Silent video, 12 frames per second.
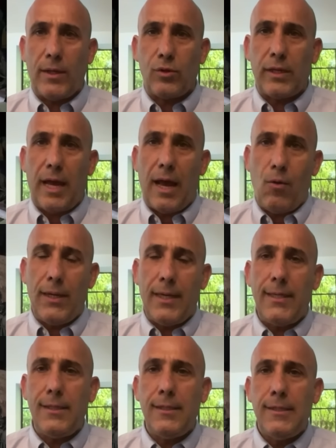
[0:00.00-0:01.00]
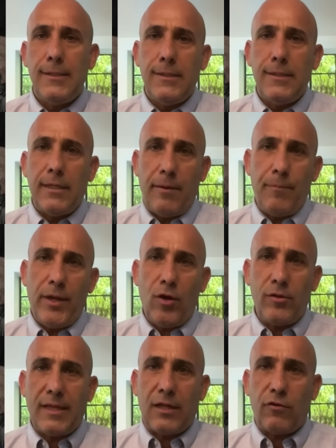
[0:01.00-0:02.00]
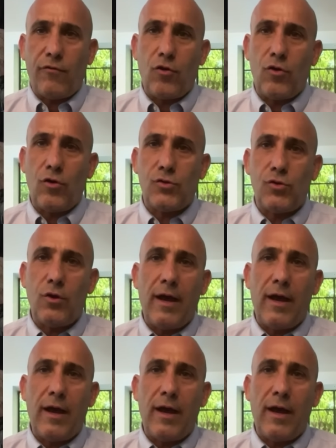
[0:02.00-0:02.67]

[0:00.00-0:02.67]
to the Awali. And beyond that, of course, you